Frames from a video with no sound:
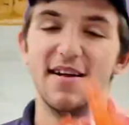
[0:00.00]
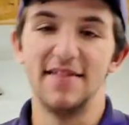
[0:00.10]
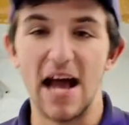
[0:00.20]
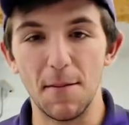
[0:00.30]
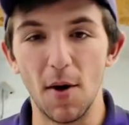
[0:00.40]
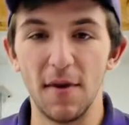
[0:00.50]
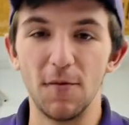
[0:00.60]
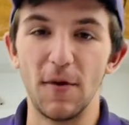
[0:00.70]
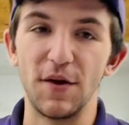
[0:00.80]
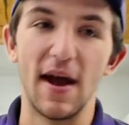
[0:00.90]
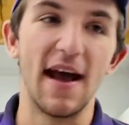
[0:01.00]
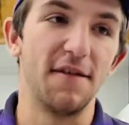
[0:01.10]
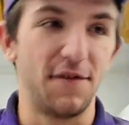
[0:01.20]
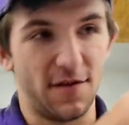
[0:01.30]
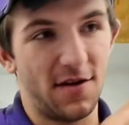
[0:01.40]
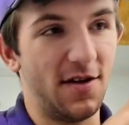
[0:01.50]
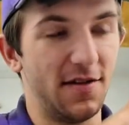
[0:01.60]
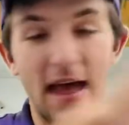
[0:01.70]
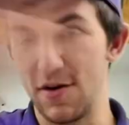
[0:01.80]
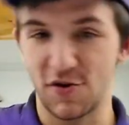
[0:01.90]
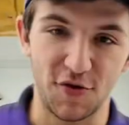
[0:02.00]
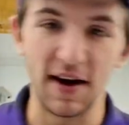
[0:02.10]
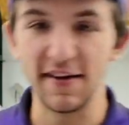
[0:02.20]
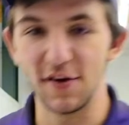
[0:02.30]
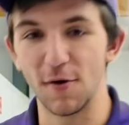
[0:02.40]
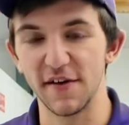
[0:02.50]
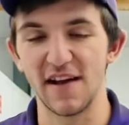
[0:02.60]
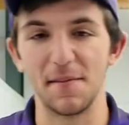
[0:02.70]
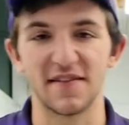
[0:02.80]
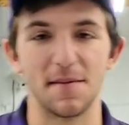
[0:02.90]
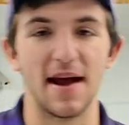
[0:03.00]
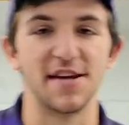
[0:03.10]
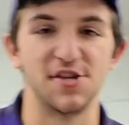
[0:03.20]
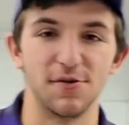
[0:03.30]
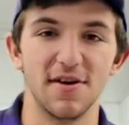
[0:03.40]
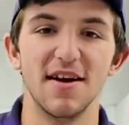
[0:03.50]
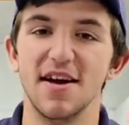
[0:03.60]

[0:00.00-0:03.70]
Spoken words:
that moment when you have that crazy horde of zombies coming at you,